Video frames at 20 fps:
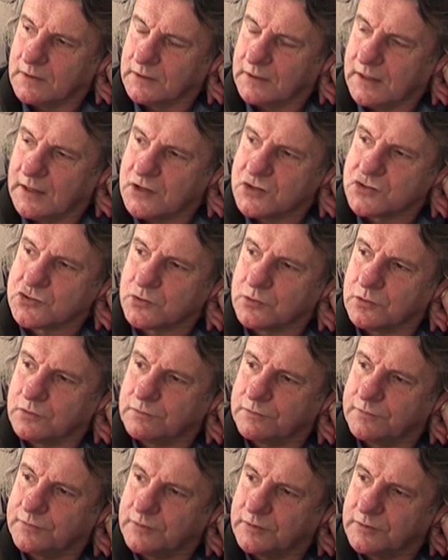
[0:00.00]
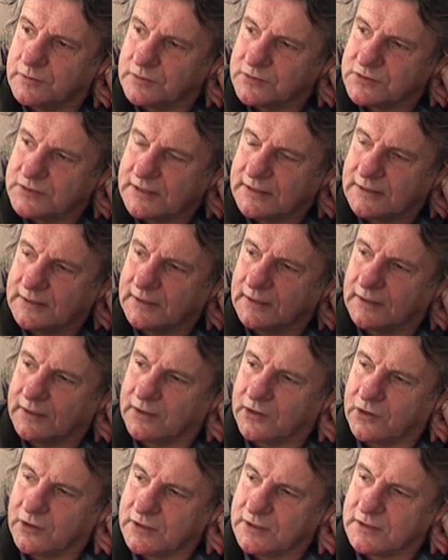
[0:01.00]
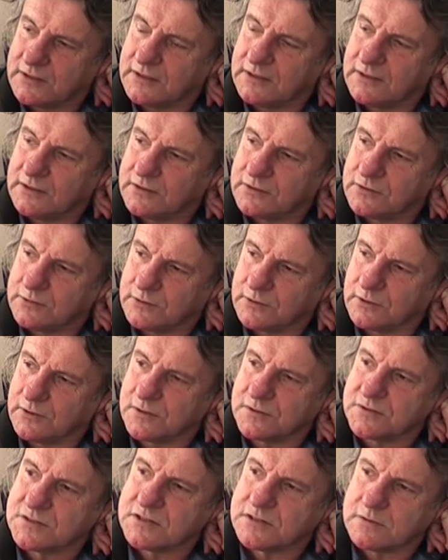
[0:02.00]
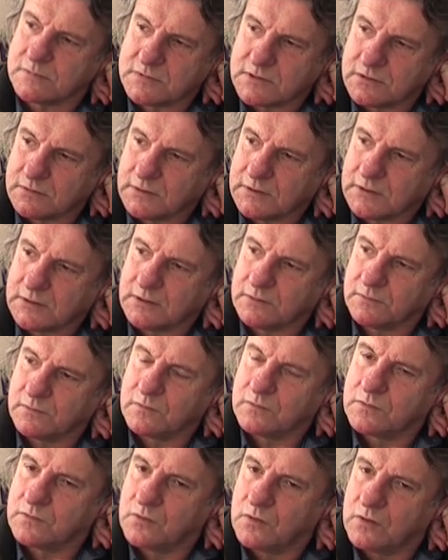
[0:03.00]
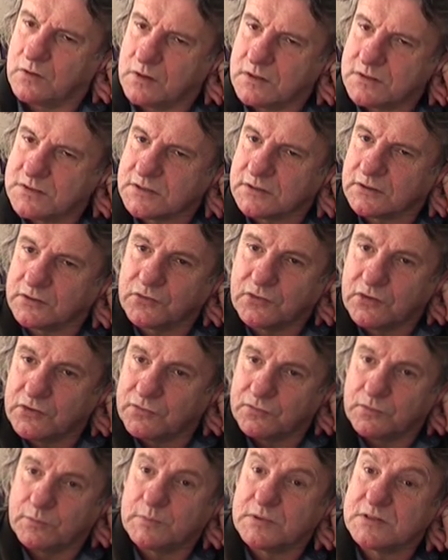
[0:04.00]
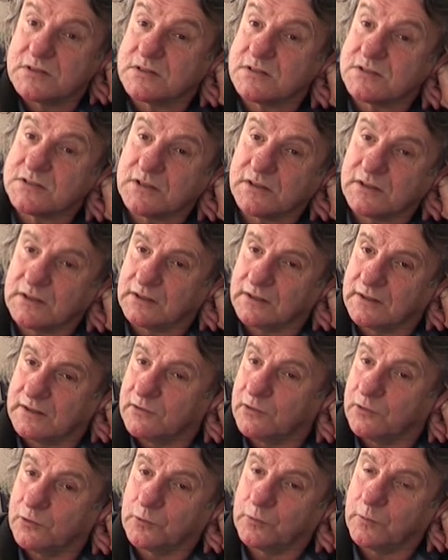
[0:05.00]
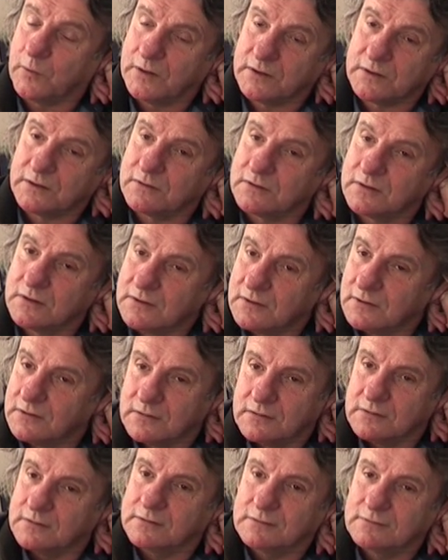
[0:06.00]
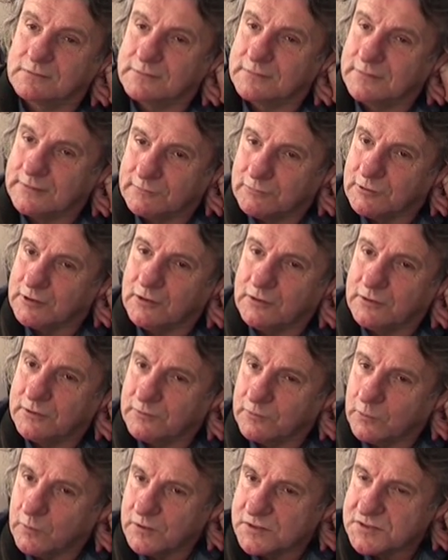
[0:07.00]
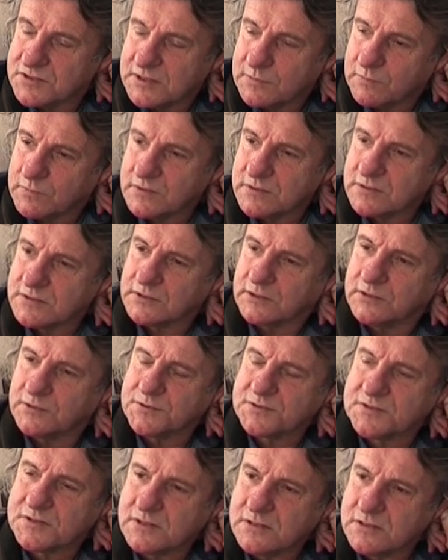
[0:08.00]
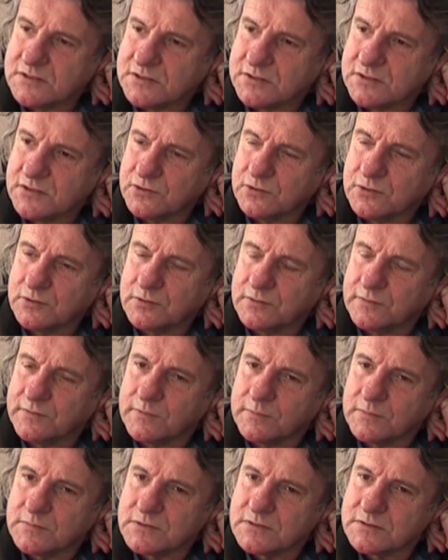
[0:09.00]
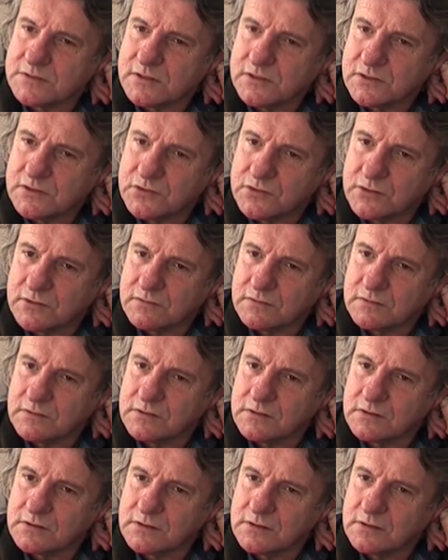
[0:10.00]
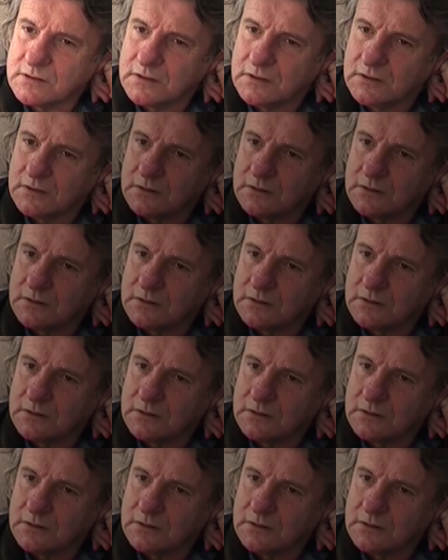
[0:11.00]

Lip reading: catch-all for taking an idea to a concept to a successful business. I think they're all they rely on quite separate skill sets, not all of them design driven.